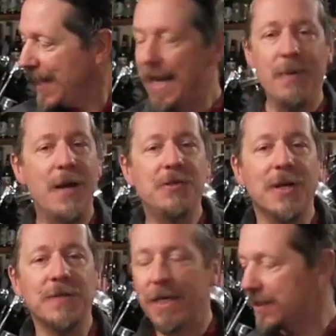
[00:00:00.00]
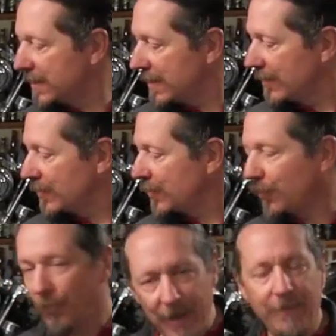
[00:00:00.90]
Anyway, Jeff says there's
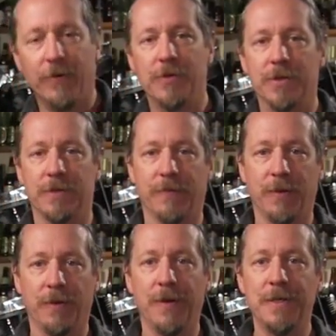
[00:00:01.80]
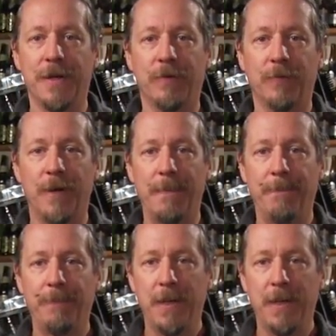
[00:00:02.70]
3 versions of the 37 frame.